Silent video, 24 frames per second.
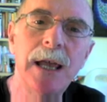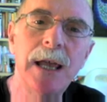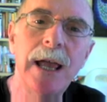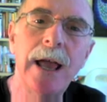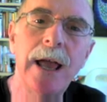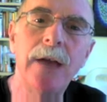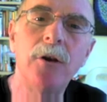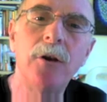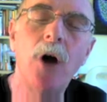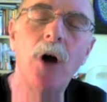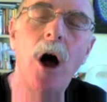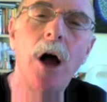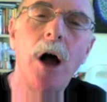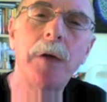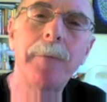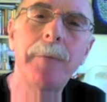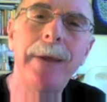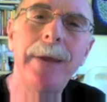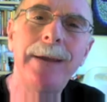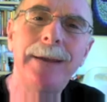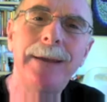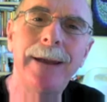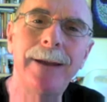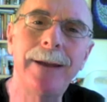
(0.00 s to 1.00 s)
and
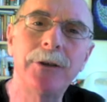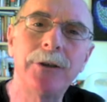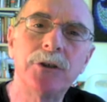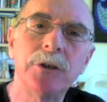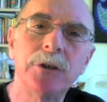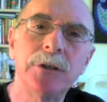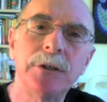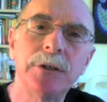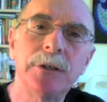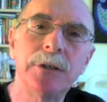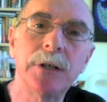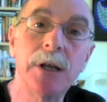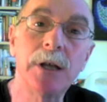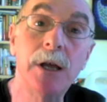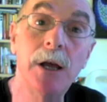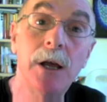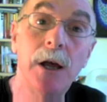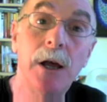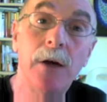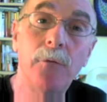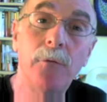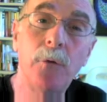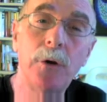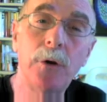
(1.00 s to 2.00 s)
augmentations
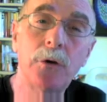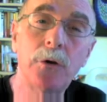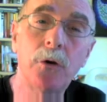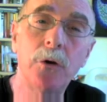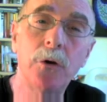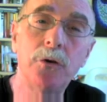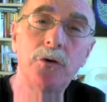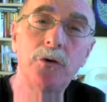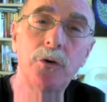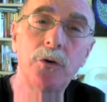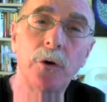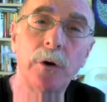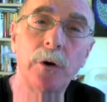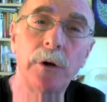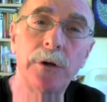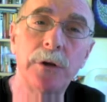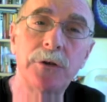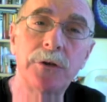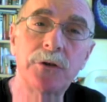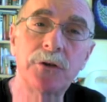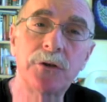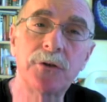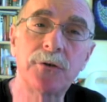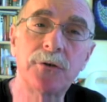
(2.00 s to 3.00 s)
of what good
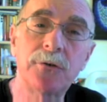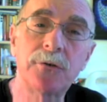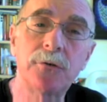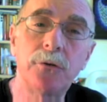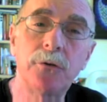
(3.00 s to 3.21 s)
journalists